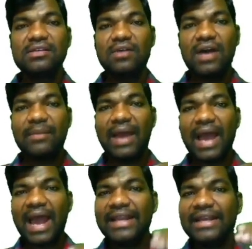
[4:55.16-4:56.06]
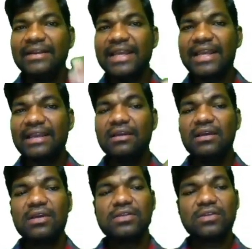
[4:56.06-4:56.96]
So I am adding D.
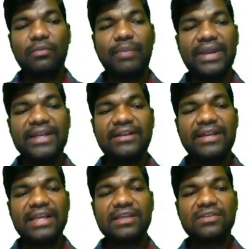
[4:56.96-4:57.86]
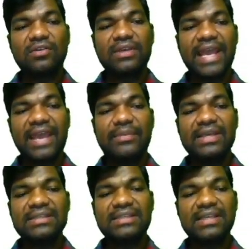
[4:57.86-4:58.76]
So print T. So A,
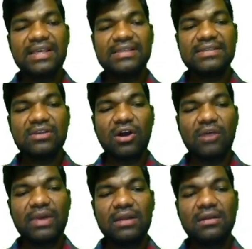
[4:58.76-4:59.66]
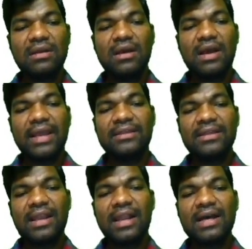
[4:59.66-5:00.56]
B, C is common. In
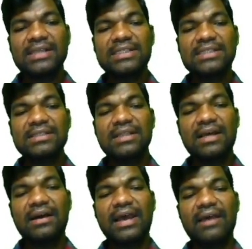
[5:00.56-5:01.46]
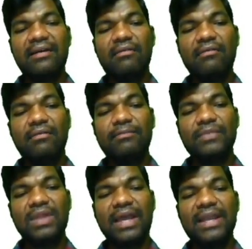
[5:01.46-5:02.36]
the last the
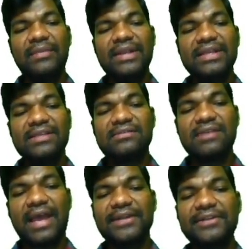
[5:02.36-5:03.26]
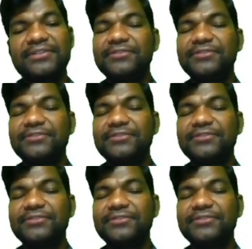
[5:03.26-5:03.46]
element is added.